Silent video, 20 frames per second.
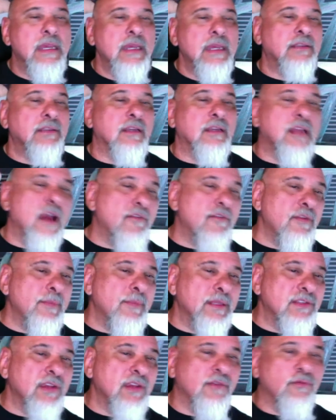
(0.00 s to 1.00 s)
the
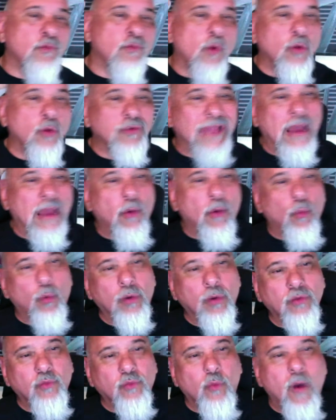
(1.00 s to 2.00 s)
governments have rolled out
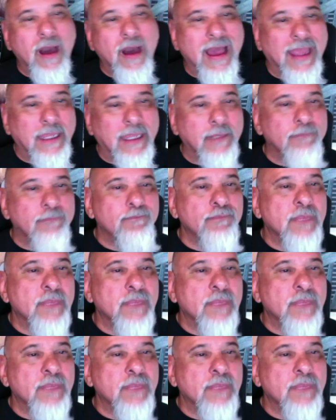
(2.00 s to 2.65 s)
worldwide